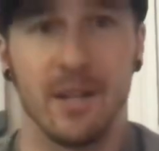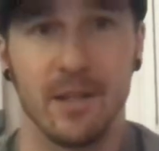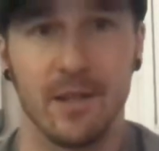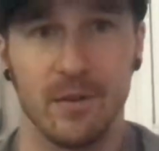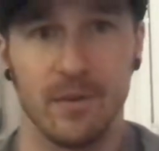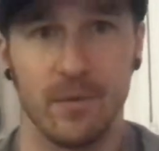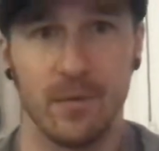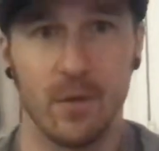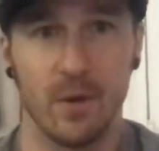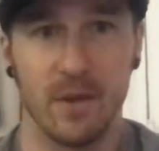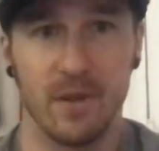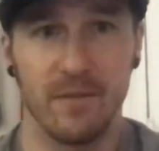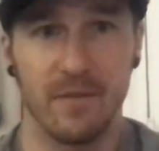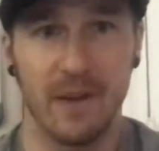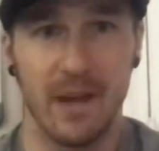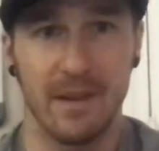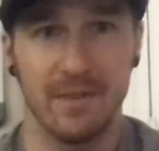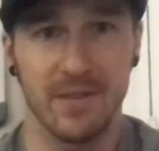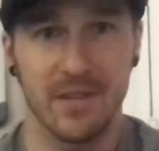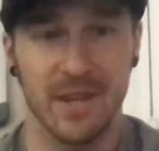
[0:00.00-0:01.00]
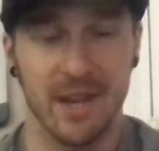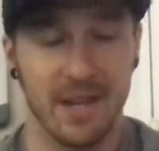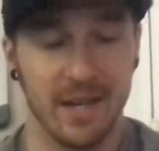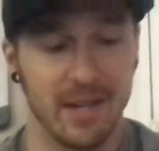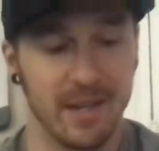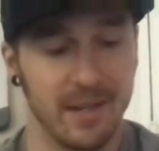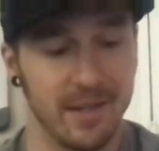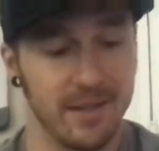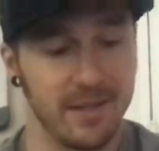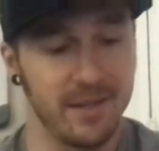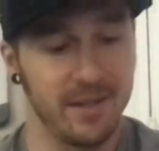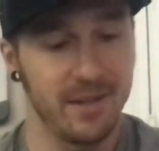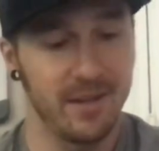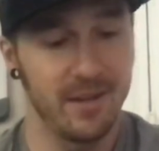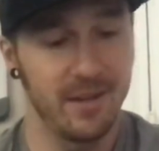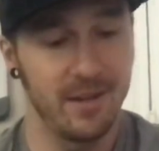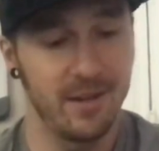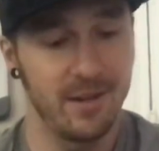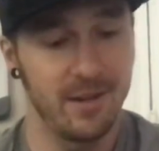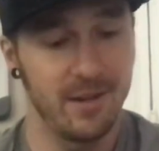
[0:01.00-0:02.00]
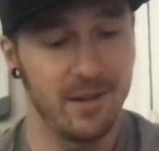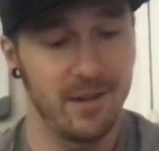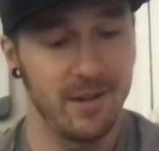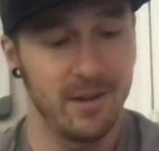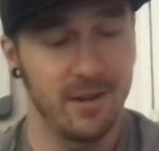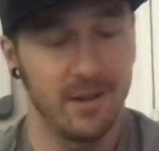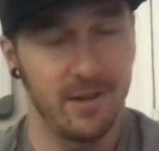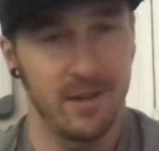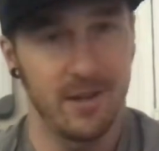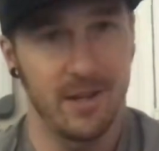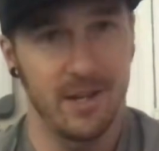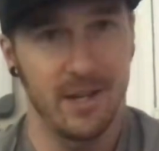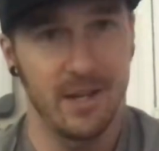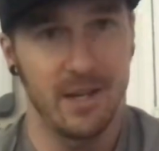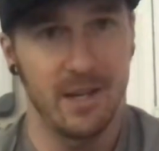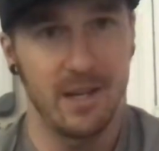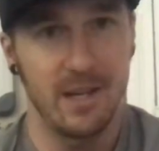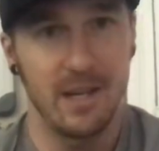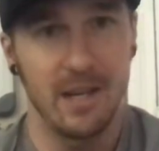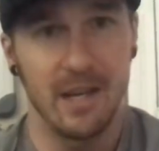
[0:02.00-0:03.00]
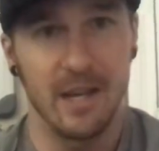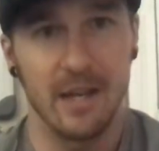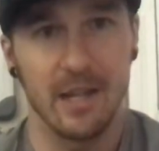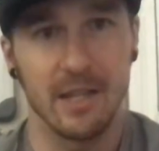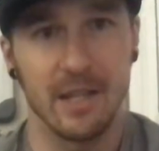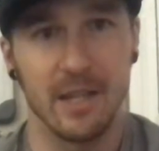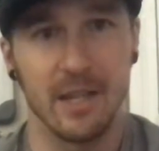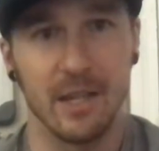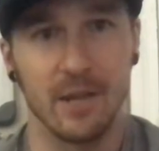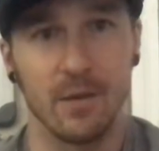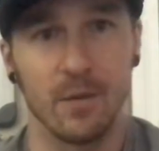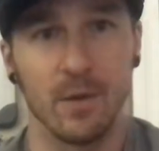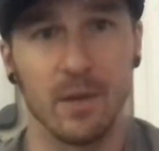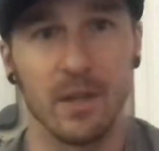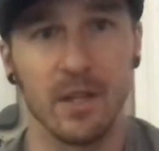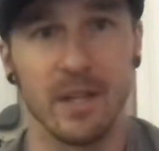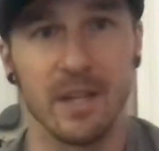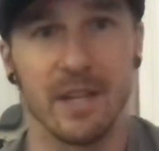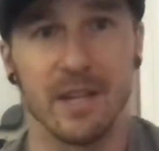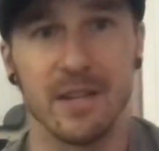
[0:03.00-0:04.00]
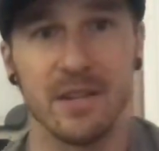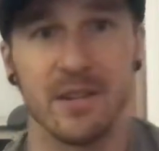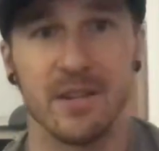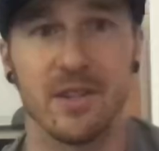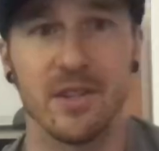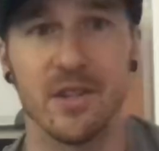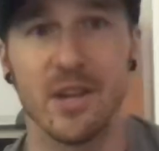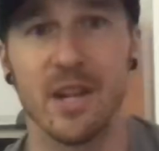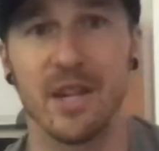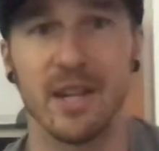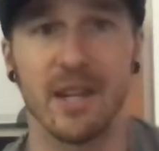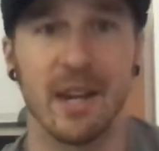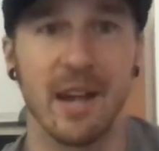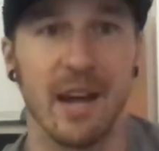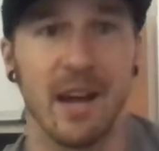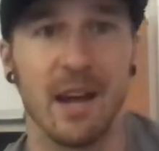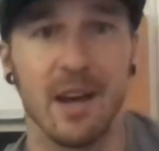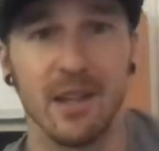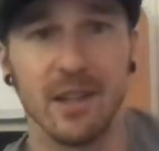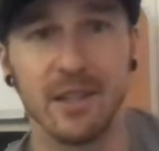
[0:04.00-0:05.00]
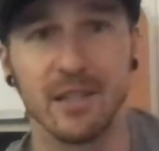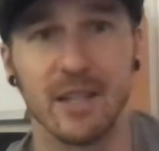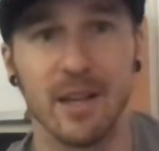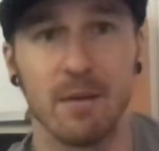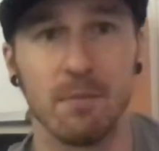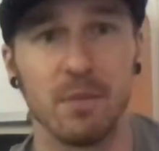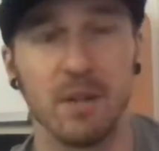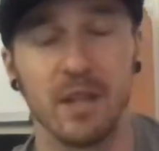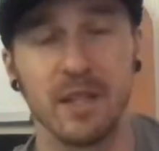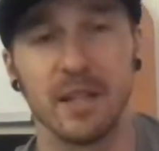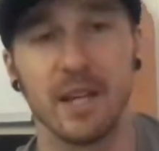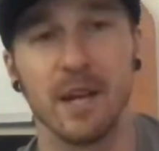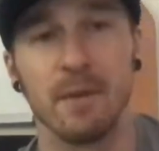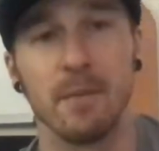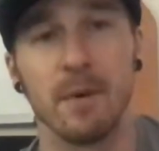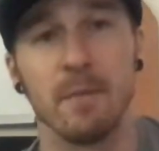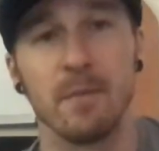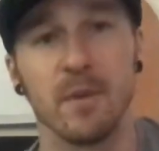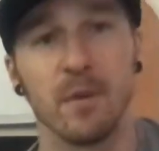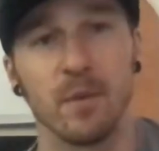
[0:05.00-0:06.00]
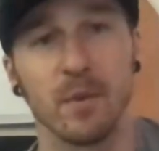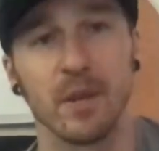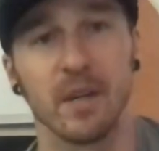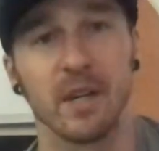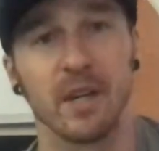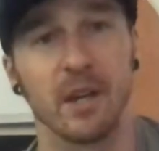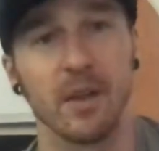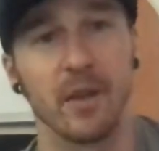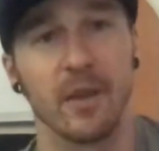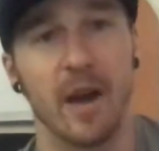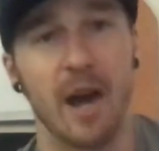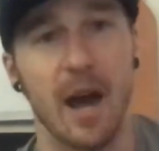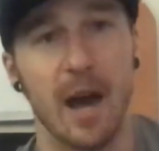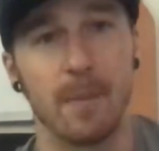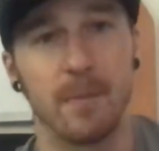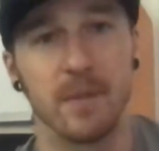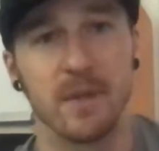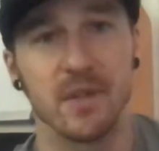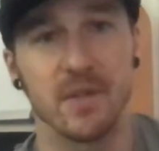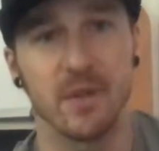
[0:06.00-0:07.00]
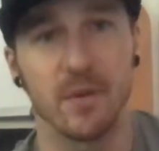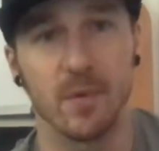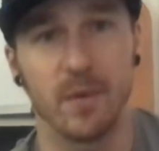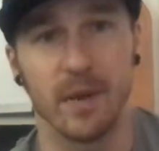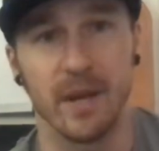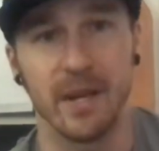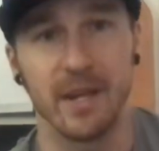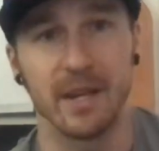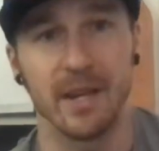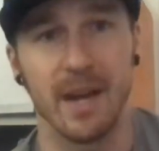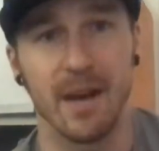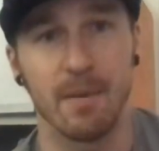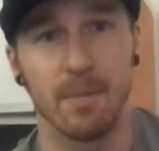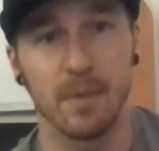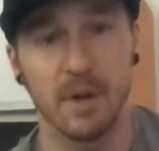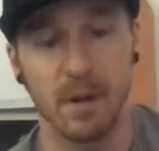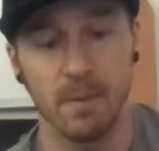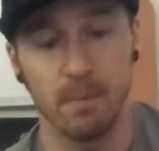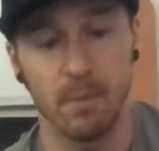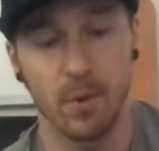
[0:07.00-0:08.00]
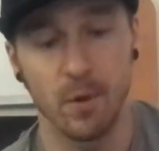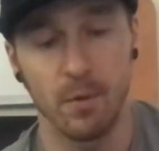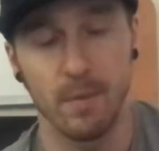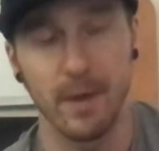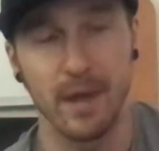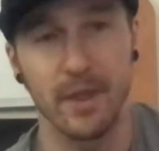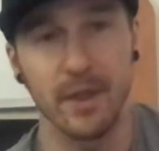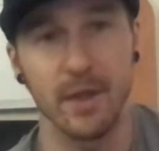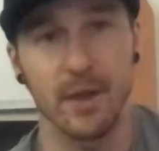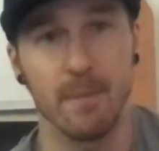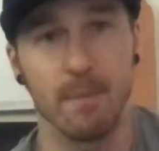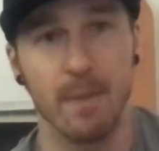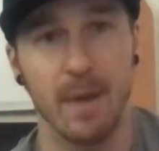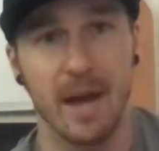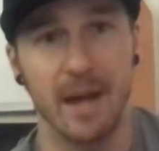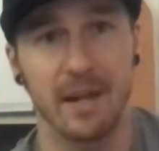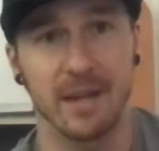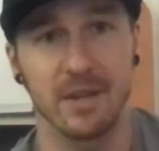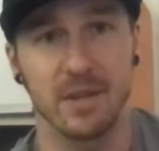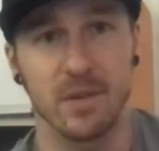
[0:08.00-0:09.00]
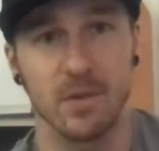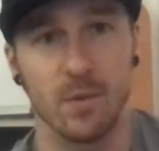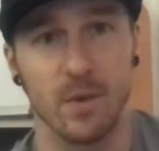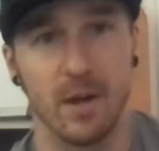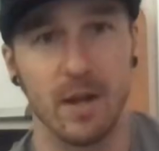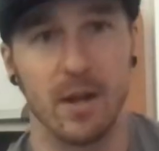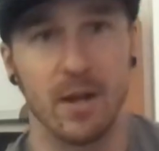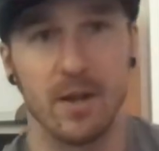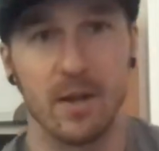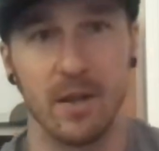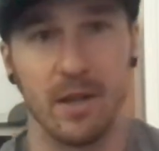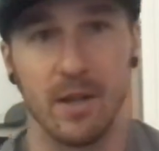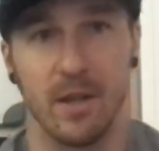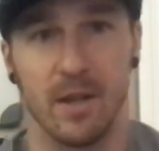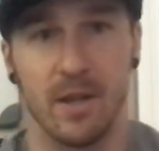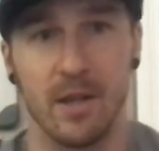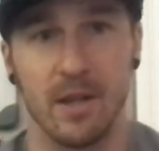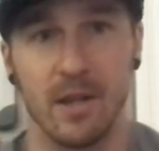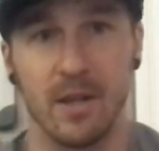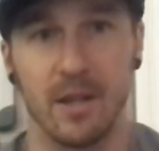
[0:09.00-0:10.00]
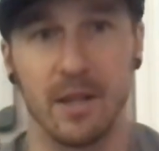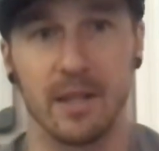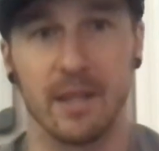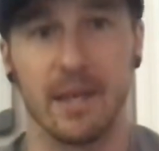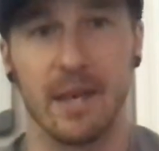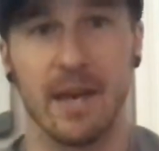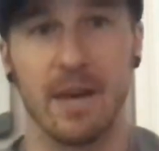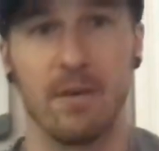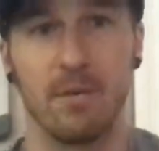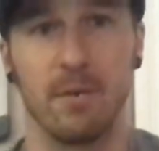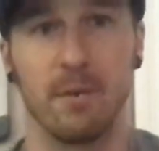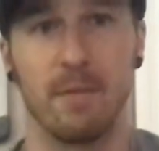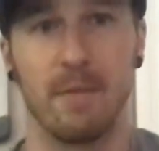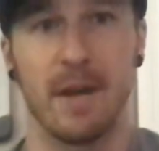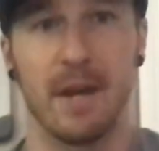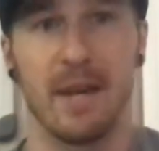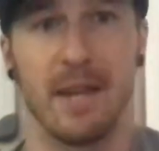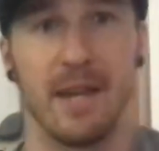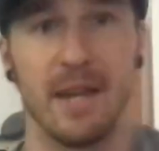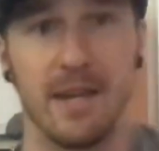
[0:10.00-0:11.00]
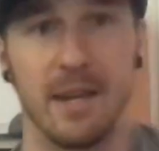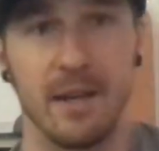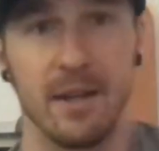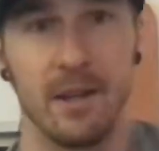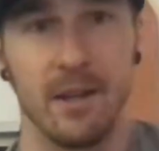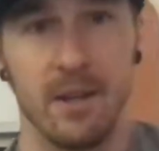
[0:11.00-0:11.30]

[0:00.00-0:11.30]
to 45 seconds. And then release, shake it out, let that blood come up. And then we're going to go the opposite way. I'm going to pull my thumb back as well, like that with my hand.